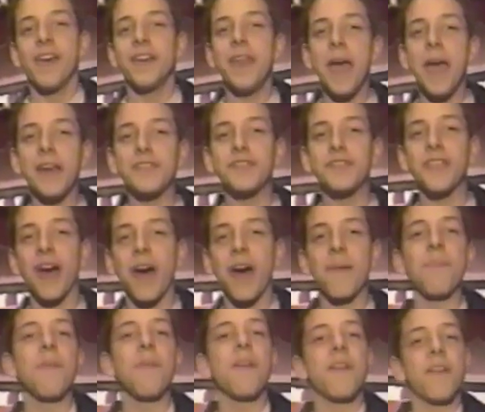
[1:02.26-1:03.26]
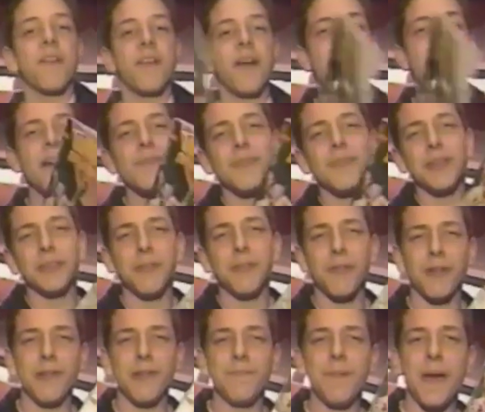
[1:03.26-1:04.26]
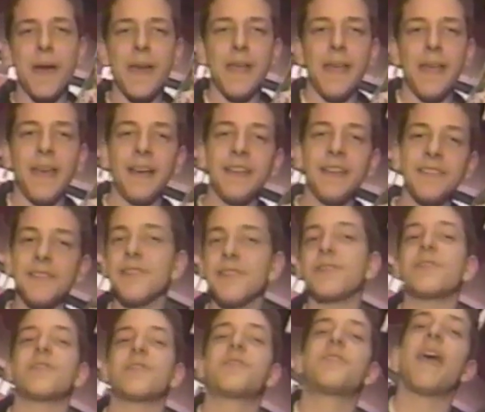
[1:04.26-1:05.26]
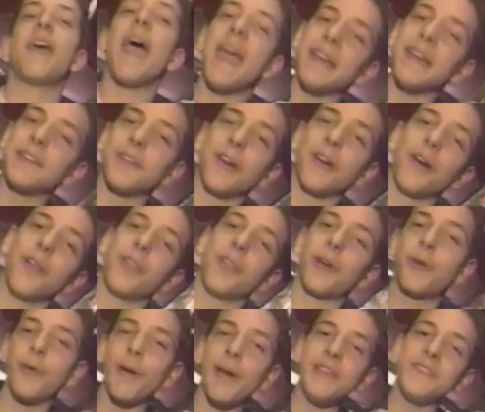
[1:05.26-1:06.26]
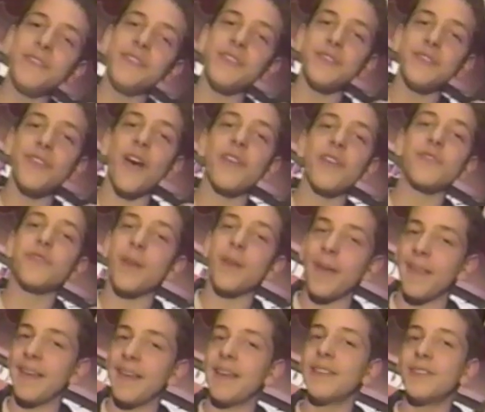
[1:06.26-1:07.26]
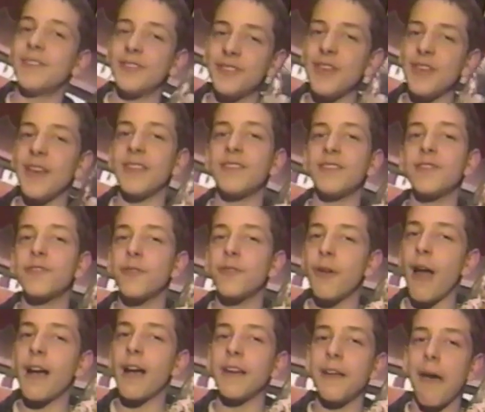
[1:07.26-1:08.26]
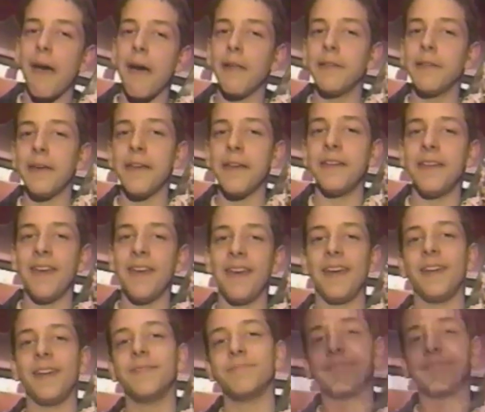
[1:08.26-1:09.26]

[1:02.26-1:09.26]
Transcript: Next up, I want Lori Petty, because this is Tank Girl, the craziest Australian since Crocodile Dundee.